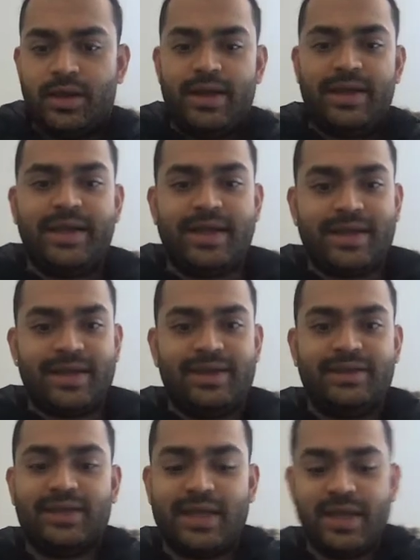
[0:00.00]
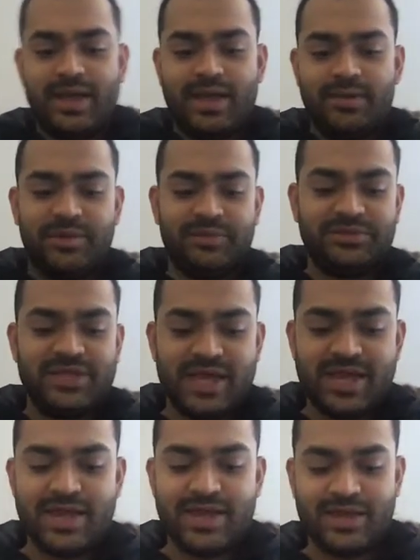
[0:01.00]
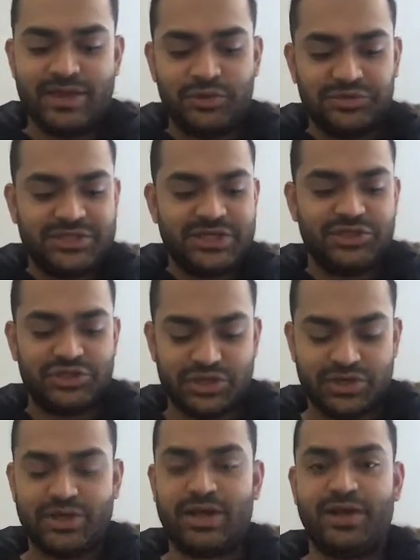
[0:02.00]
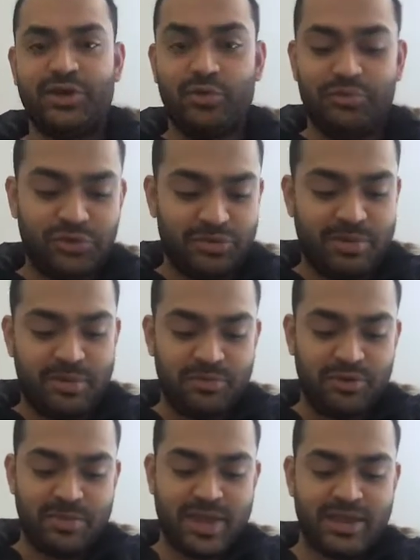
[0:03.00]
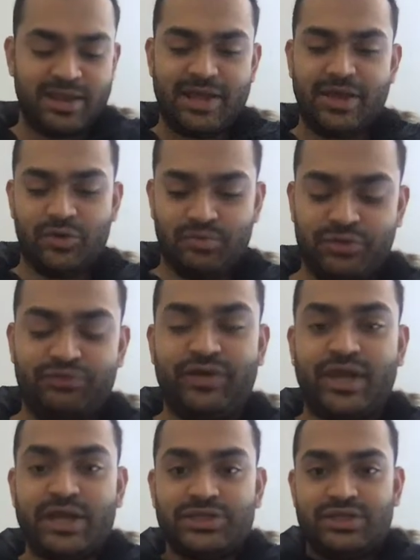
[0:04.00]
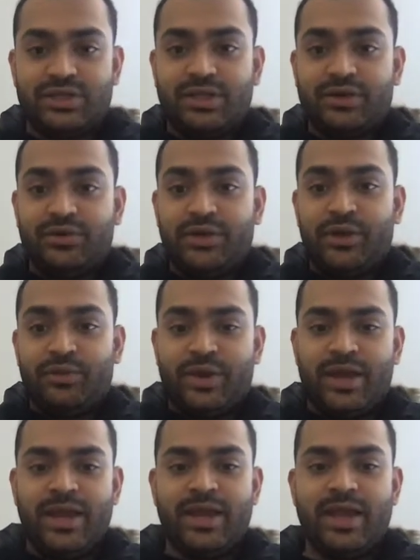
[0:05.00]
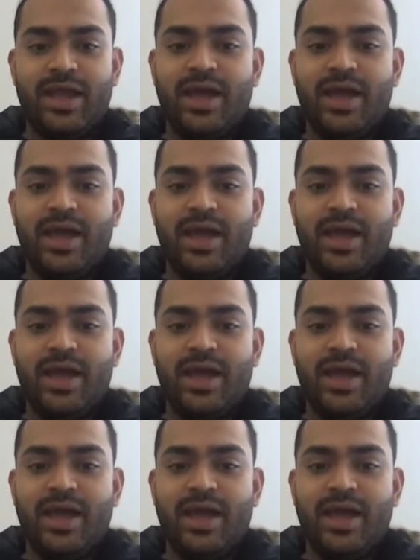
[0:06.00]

Hi guys, I'm MD, your teacher. I hope you remember me and I hope your vacations are going great.